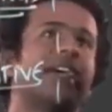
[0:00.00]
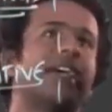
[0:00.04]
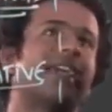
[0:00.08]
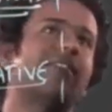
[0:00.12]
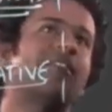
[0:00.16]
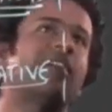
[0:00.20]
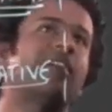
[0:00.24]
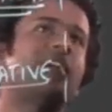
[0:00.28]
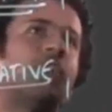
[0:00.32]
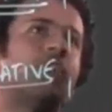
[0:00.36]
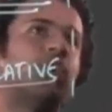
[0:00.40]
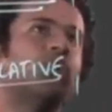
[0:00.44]

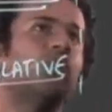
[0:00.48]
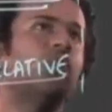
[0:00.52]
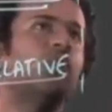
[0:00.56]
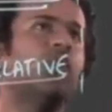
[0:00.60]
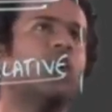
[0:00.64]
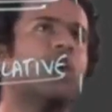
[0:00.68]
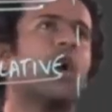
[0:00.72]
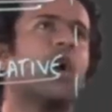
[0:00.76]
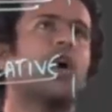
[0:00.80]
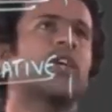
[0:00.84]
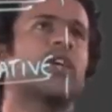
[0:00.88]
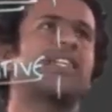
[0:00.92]
given two
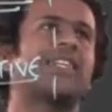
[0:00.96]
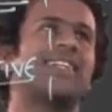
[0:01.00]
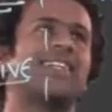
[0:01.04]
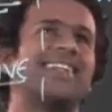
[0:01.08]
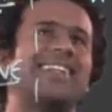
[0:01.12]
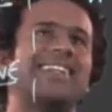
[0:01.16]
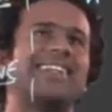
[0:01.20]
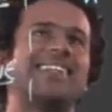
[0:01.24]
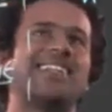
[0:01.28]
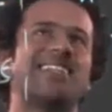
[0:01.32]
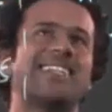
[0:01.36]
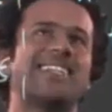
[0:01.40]

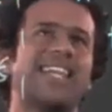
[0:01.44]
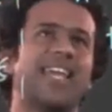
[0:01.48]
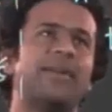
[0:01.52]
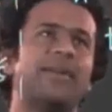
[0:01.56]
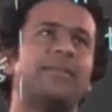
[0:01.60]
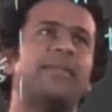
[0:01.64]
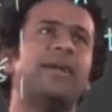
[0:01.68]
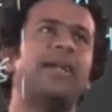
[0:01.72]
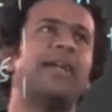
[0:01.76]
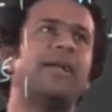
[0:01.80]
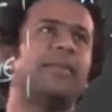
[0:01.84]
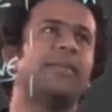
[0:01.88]
velocities
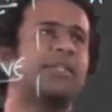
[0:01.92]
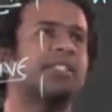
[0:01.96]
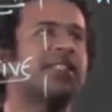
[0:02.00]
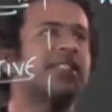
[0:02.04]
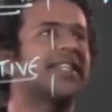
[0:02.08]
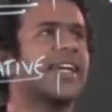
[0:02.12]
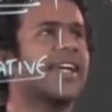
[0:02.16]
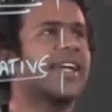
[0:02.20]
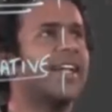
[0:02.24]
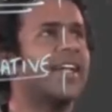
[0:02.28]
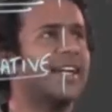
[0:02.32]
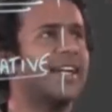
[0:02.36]
10 meter per
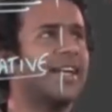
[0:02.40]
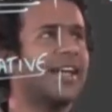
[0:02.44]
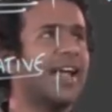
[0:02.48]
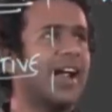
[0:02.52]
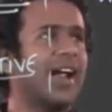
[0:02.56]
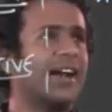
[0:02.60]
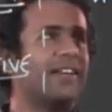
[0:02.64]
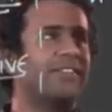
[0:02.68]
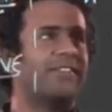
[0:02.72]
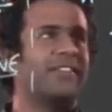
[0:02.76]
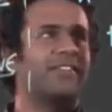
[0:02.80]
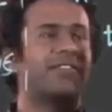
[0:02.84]
second
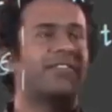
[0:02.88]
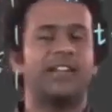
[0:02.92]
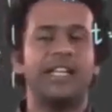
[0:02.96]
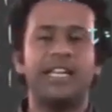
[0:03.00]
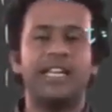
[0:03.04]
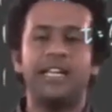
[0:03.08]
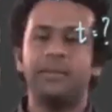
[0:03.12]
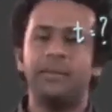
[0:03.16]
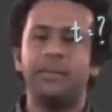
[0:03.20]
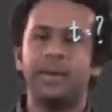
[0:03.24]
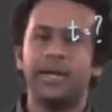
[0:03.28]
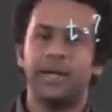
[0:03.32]
and
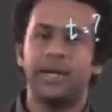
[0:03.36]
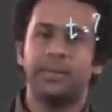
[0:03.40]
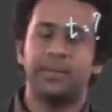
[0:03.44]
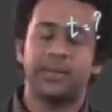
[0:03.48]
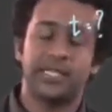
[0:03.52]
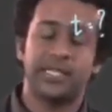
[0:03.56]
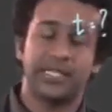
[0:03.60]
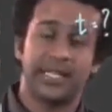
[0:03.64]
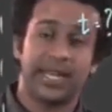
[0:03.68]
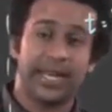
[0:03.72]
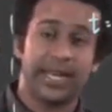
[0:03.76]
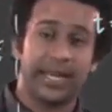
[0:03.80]
15 meter
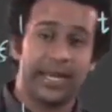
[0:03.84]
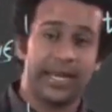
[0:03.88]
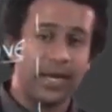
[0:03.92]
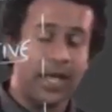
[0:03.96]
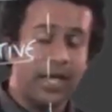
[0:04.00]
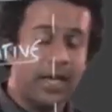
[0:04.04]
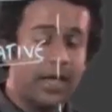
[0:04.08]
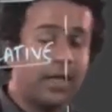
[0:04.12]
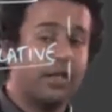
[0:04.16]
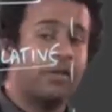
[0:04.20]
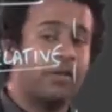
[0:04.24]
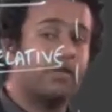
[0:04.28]
per second
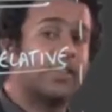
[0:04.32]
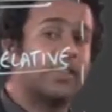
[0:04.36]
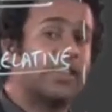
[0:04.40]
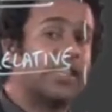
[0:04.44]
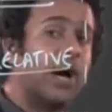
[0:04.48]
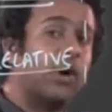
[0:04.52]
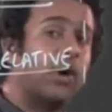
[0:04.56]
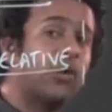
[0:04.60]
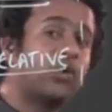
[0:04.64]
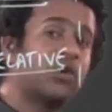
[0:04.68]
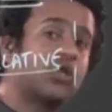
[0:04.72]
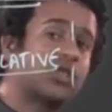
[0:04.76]

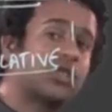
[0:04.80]
without